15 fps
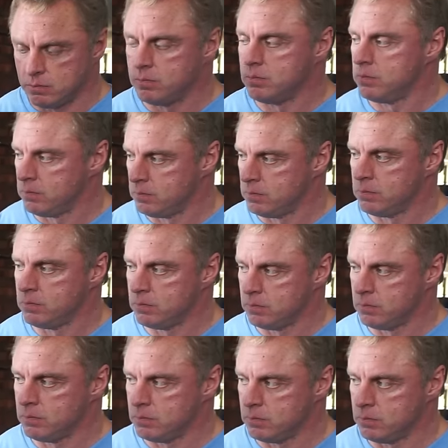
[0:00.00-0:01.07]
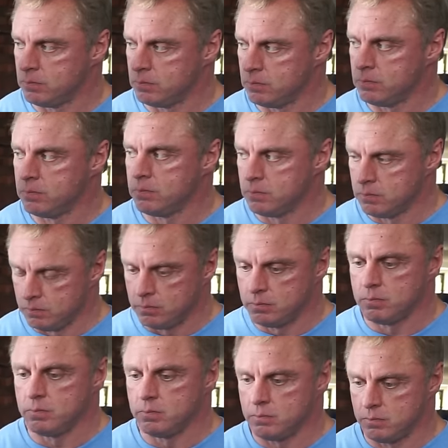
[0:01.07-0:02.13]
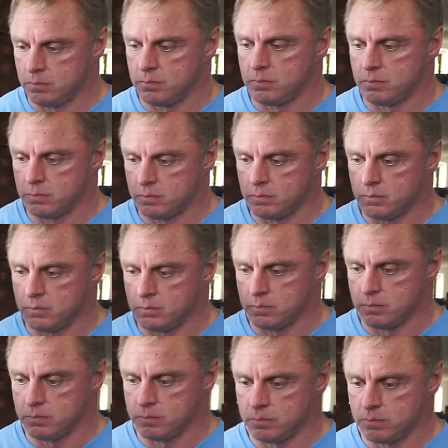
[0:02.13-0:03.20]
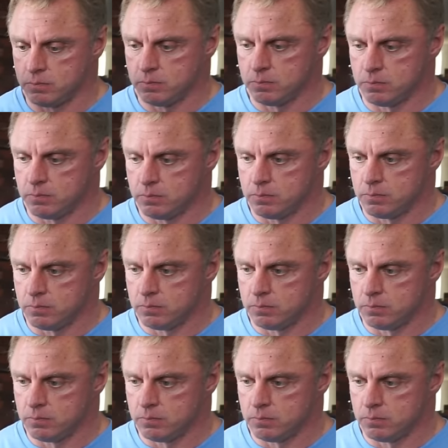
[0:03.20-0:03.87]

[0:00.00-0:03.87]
[no speech]